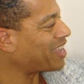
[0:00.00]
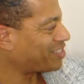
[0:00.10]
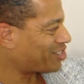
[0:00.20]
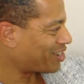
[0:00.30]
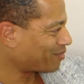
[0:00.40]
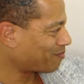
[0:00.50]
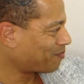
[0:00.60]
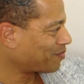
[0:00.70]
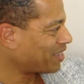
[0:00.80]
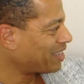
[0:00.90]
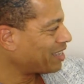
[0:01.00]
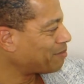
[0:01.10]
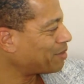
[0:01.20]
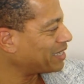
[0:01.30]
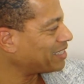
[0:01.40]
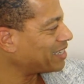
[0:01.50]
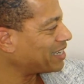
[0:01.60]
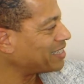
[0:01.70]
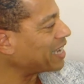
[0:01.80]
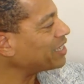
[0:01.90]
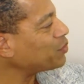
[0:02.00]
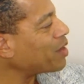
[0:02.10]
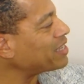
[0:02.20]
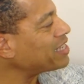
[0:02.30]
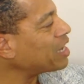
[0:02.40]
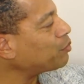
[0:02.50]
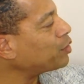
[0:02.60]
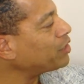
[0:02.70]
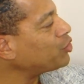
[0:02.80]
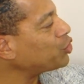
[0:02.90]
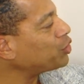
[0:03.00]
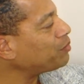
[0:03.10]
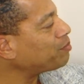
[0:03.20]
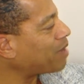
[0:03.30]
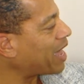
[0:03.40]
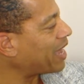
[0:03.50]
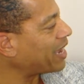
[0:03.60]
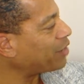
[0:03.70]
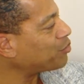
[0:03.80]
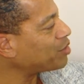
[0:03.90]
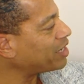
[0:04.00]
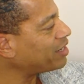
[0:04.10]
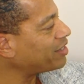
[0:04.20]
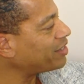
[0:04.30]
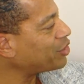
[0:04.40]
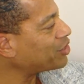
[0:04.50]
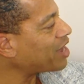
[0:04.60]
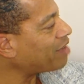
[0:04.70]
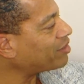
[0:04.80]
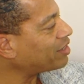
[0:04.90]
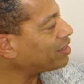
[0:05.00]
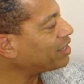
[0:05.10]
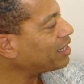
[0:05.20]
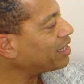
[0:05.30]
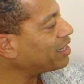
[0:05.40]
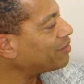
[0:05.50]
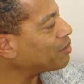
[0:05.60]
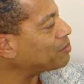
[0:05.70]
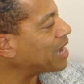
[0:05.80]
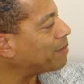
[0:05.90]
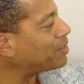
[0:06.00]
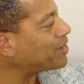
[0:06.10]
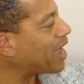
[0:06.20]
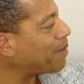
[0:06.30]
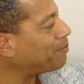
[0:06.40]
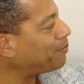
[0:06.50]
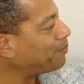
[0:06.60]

answer, but tell us why someone should buy and read your novel from time to time.